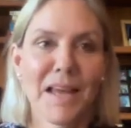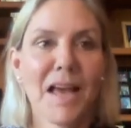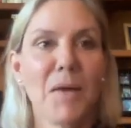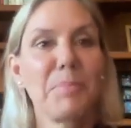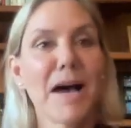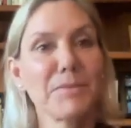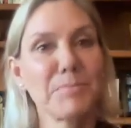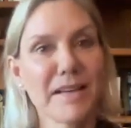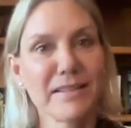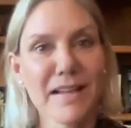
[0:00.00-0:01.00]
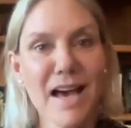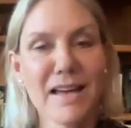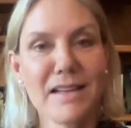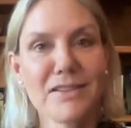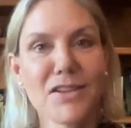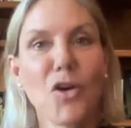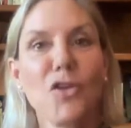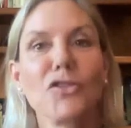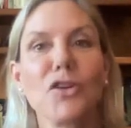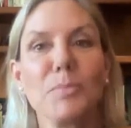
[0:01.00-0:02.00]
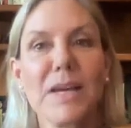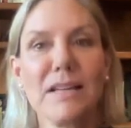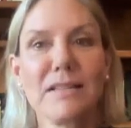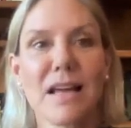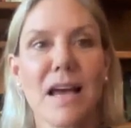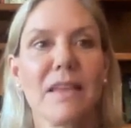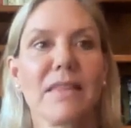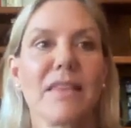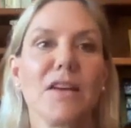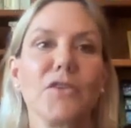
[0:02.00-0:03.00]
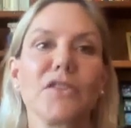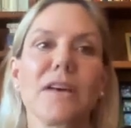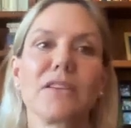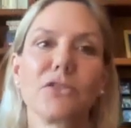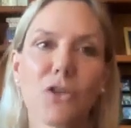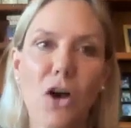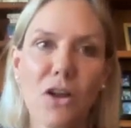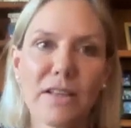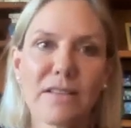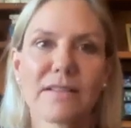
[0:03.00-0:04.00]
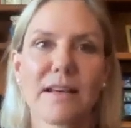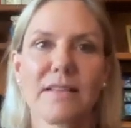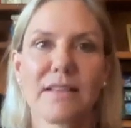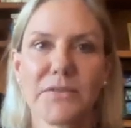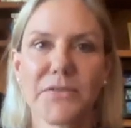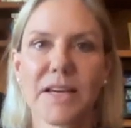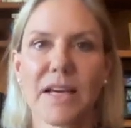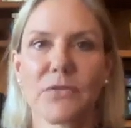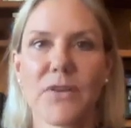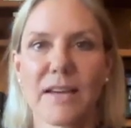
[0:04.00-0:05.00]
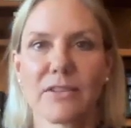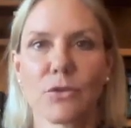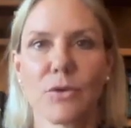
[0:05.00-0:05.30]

Backed by science also means that there is a solid scientific advisory